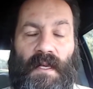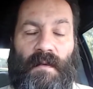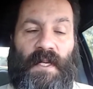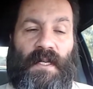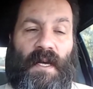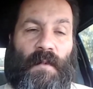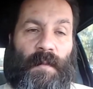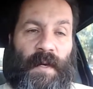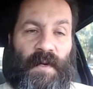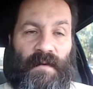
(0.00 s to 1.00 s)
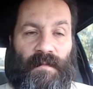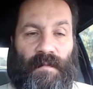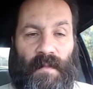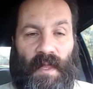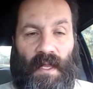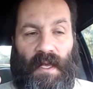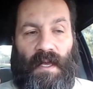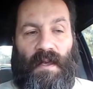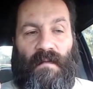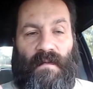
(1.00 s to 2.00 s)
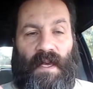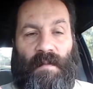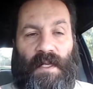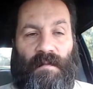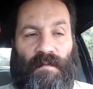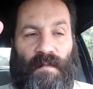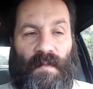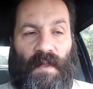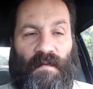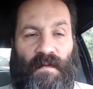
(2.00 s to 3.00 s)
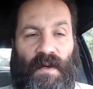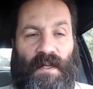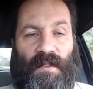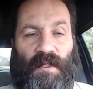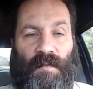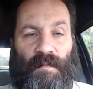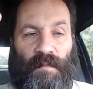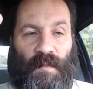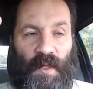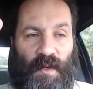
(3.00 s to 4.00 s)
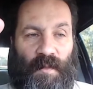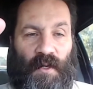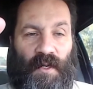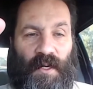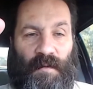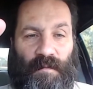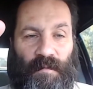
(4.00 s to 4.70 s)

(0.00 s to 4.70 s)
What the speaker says: In the meantime, remember, family, friends, community.